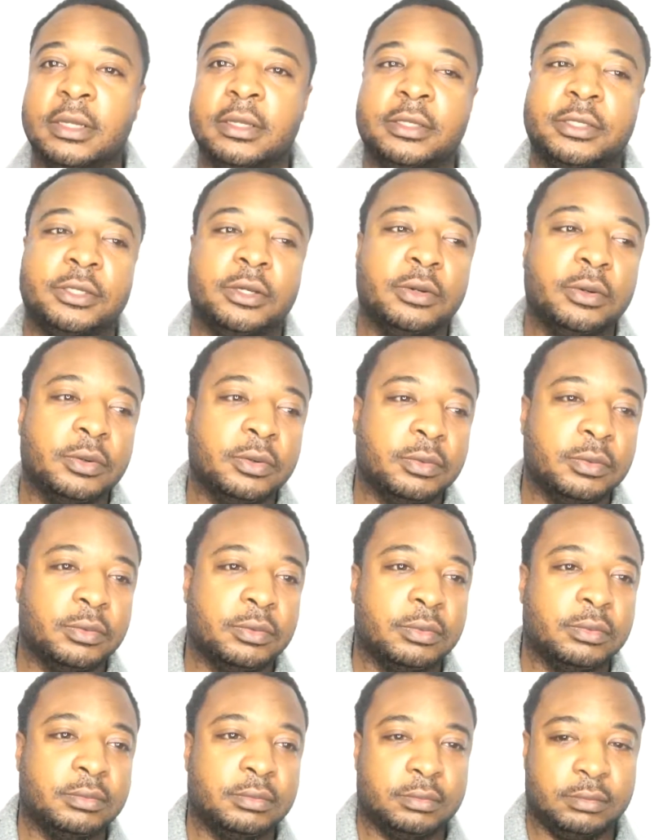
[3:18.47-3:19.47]
So
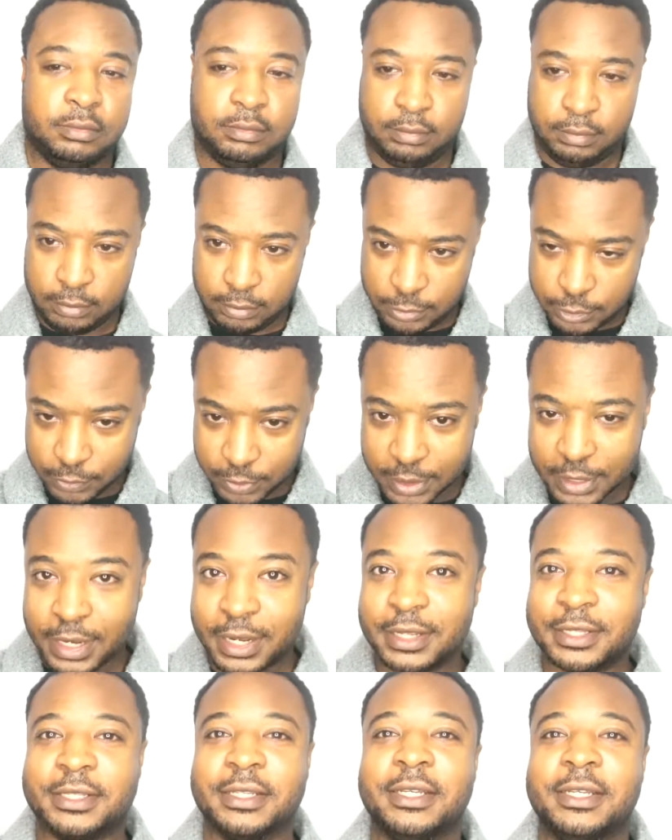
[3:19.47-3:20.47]

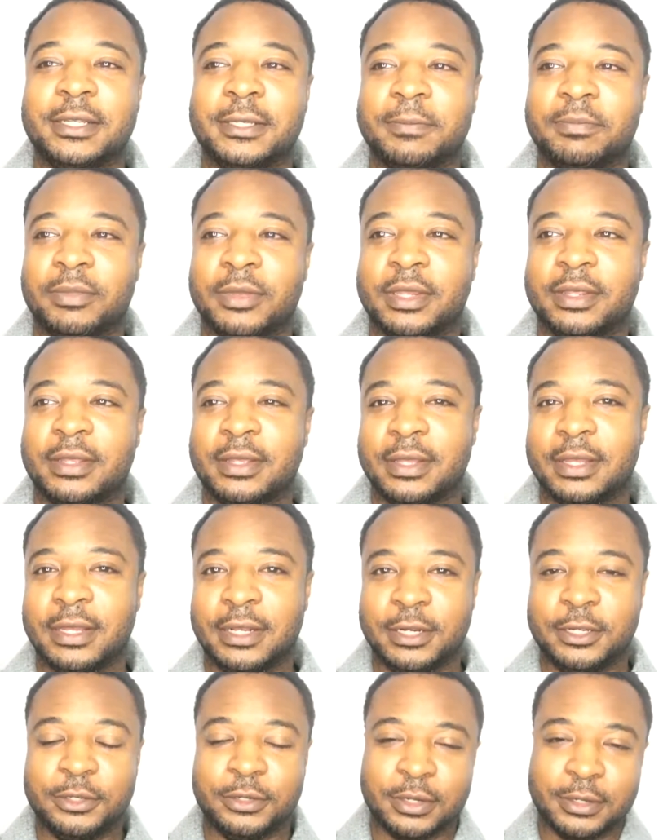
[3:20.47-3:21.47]
2019, I
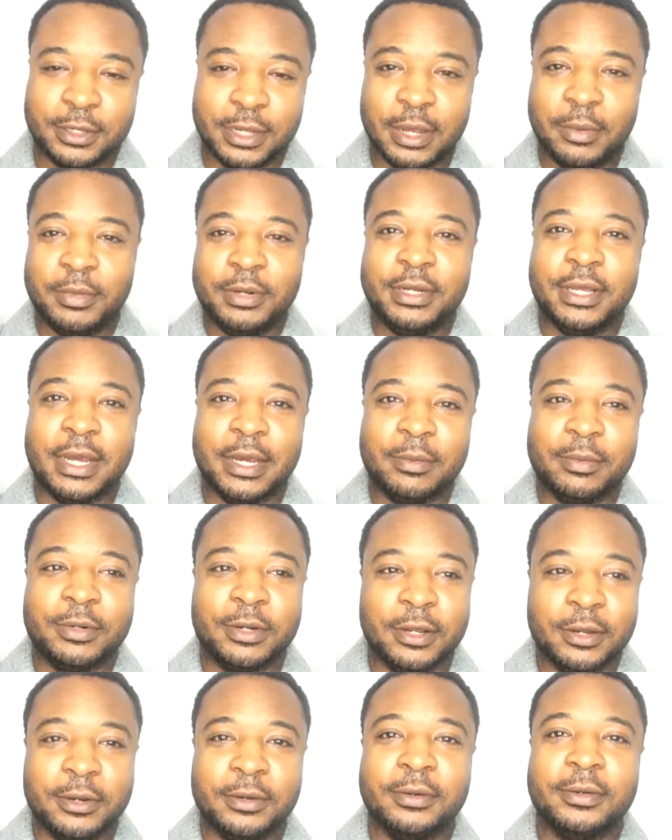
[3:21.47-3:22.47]
need you to comment down
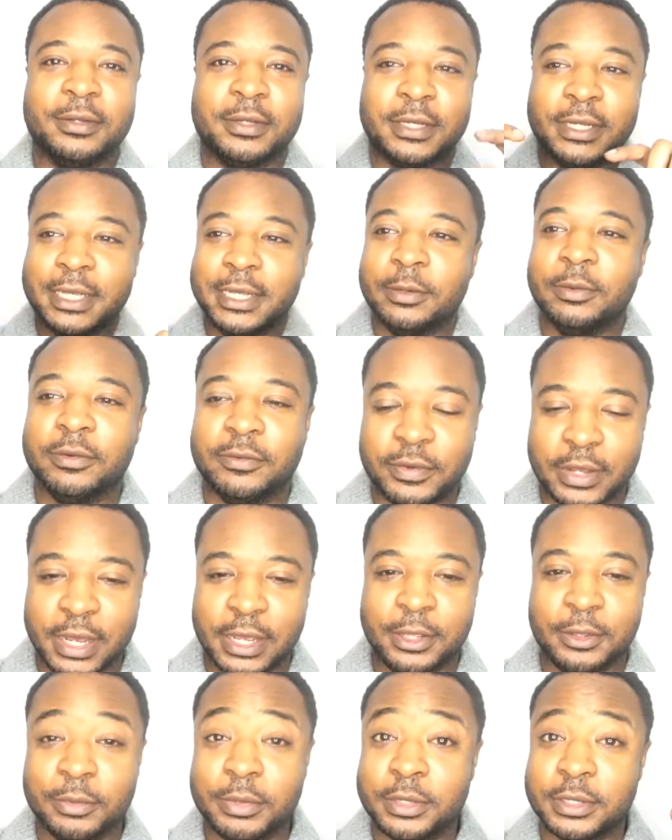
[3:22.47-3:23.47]
below, lead with
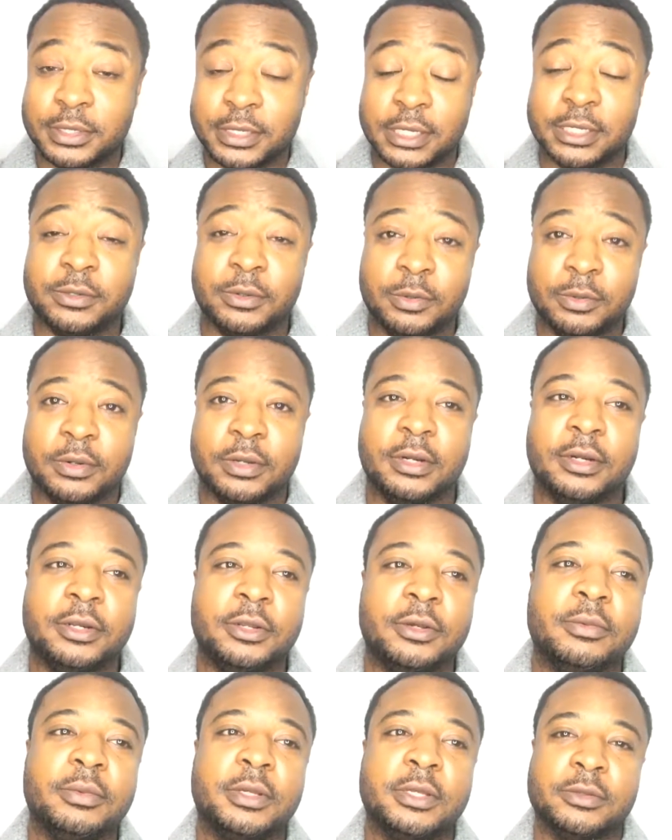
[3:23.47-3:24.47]
value, because that's what we're going to
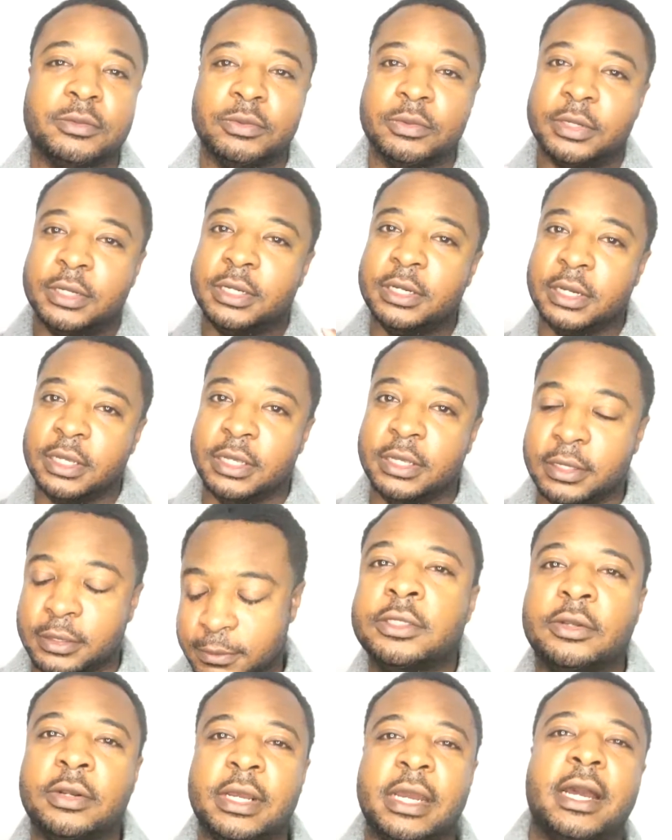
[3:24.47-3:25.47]
do, because we want to get ahead.
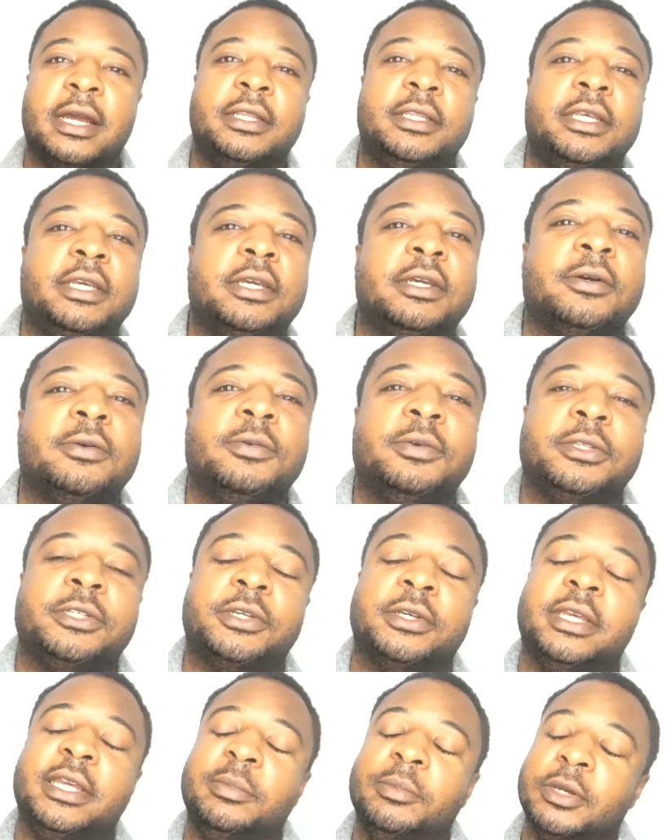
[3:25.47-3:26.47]
So the idea with
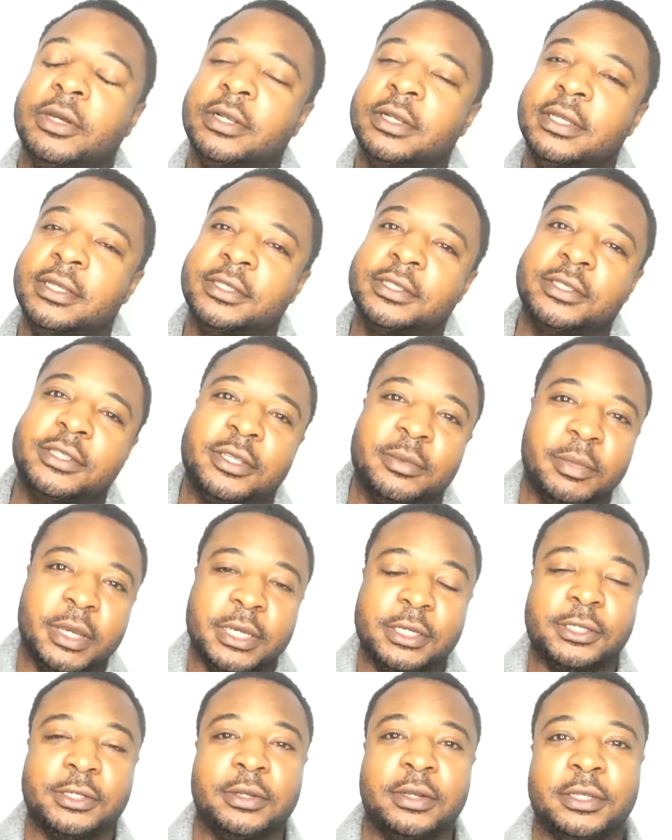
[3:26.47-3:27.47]
your email list is to
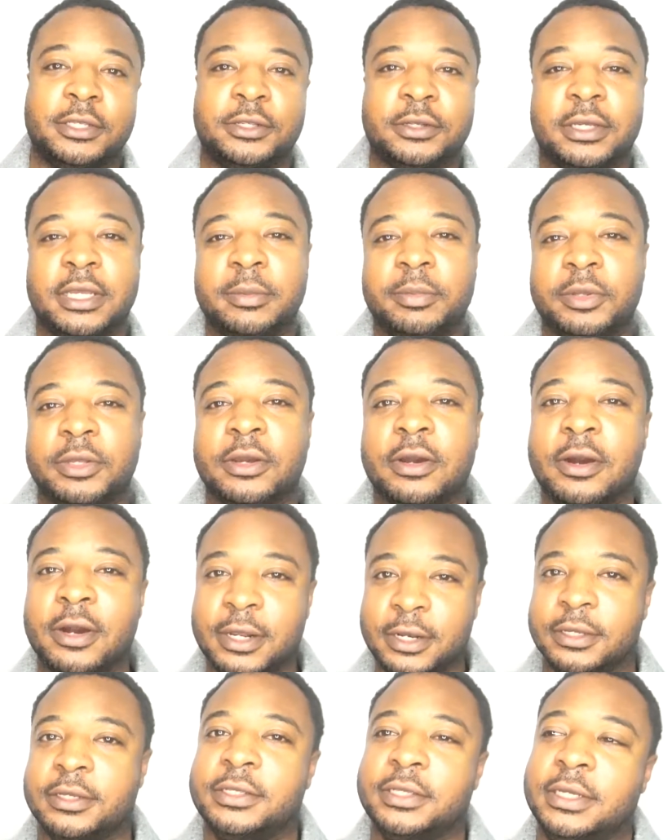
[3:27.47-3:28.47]
make sure that you're keeping your
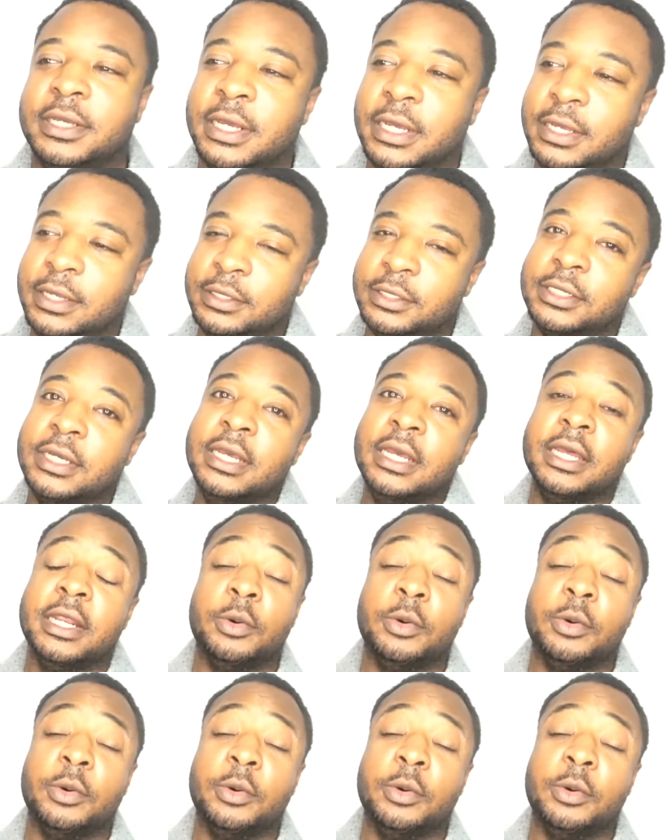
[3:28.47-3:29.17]
audience engaged.